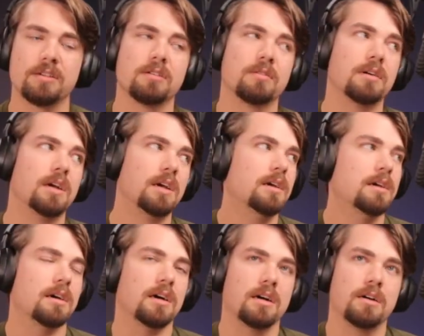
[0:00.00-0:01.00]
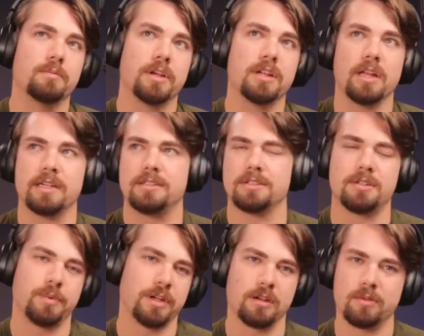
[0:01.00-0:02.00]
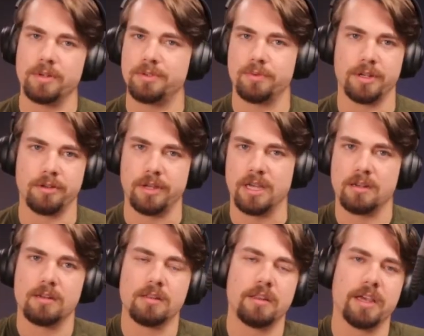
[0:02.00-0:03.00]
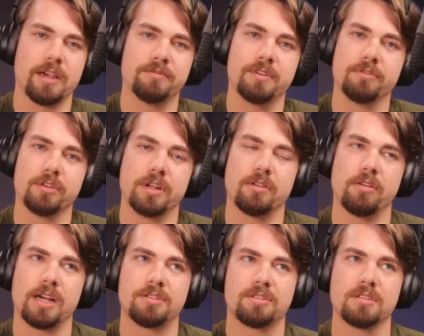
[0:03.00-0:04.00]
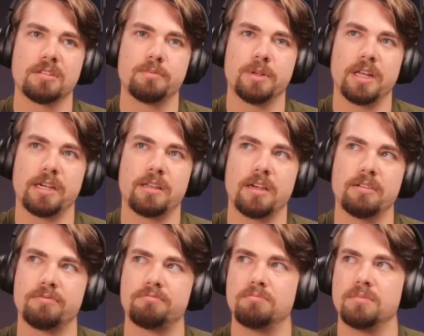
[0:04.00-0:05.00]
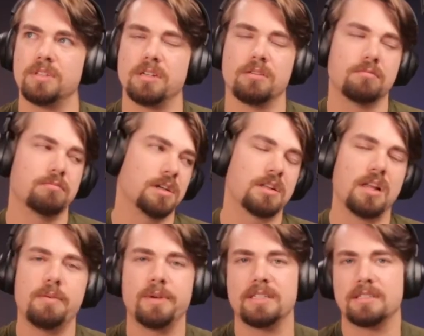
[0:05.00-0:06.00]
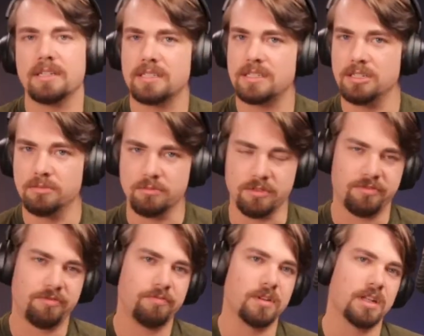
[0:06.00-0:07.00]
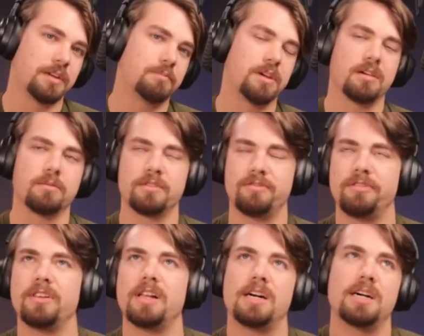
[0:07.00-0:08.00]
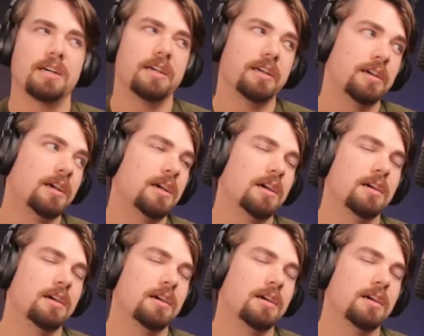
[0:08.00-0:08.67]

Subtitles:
So, and like just depending on which one you get, they have different interactions. But like they have a climbing system of like being able to fly,